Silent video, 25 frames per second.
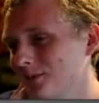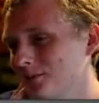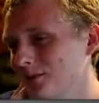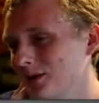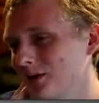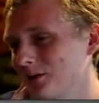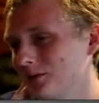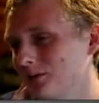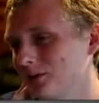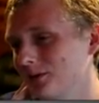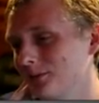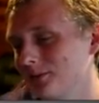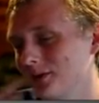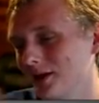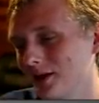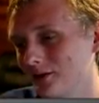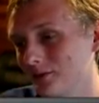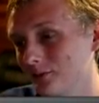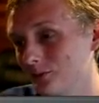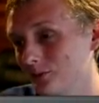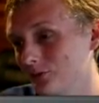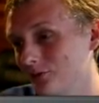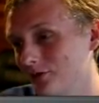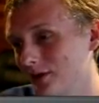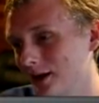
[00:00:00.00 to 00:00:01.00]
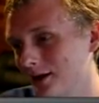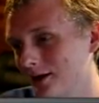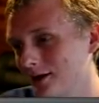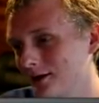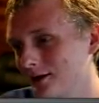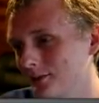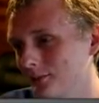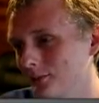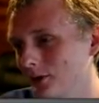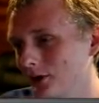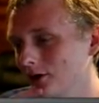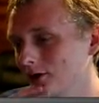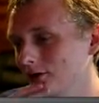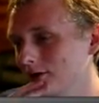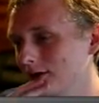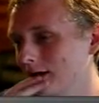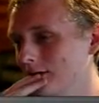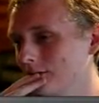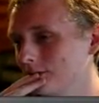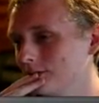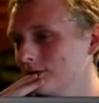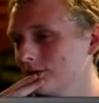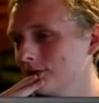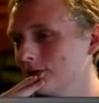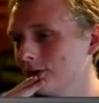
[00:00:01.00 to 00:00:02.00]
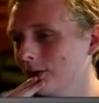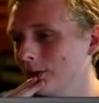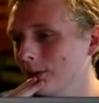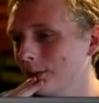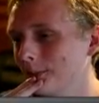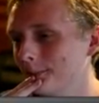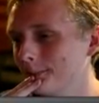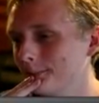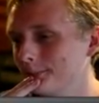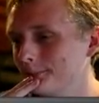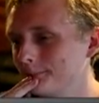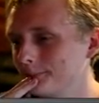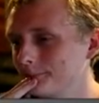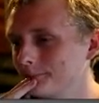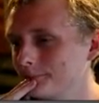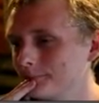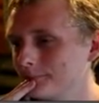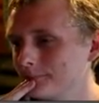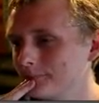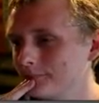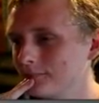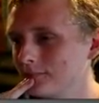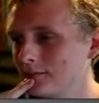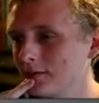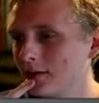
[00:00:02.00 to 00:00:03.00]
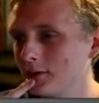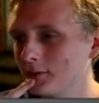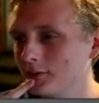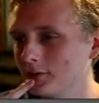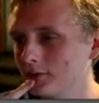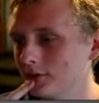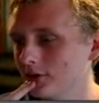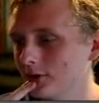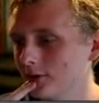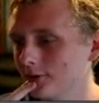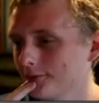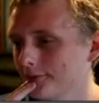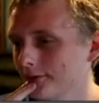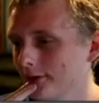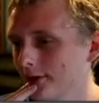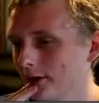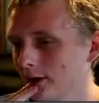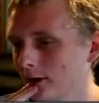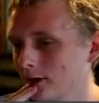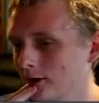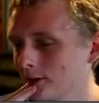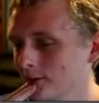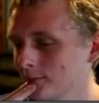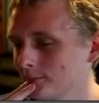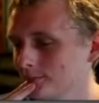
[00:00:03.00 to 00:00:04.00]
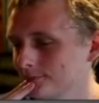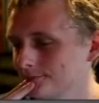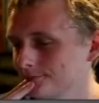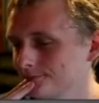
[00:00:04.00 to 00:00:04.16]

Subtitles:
But we'll be able to move that Ekimara down, so... Down into the Fog.